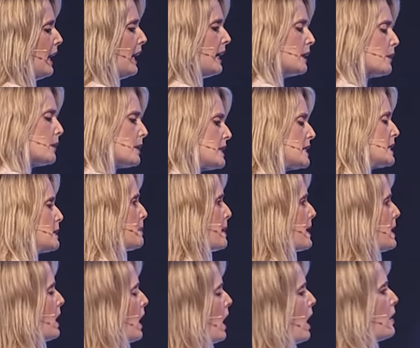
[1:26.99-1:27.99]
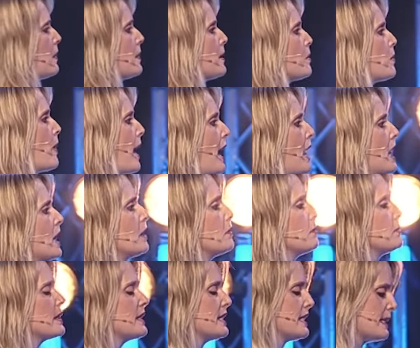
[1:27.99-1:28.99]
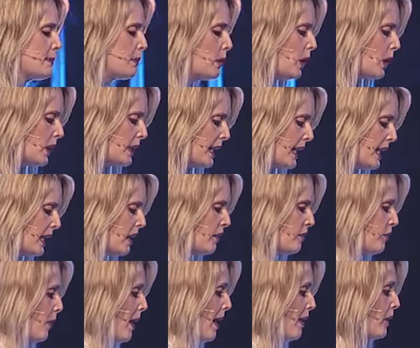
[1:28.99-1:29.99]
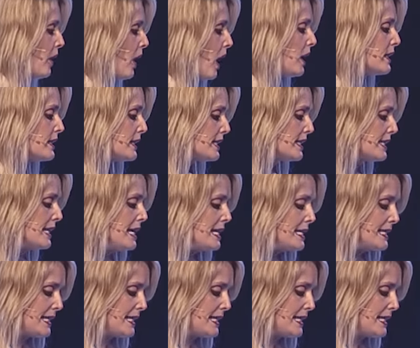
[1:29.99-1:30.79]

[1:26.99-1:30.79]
And I want to speak on the realm this morning of where God has